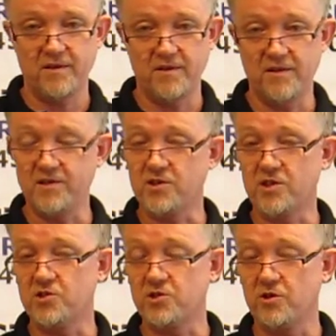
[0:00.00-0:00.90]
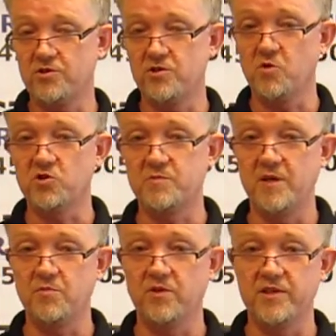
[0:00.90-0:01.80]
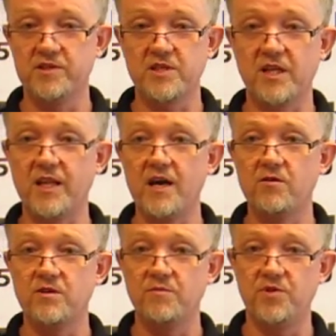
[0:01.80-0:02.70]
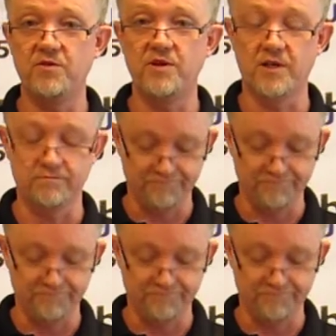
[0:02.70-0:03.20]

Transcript: that's a concern to most people is cloud computing.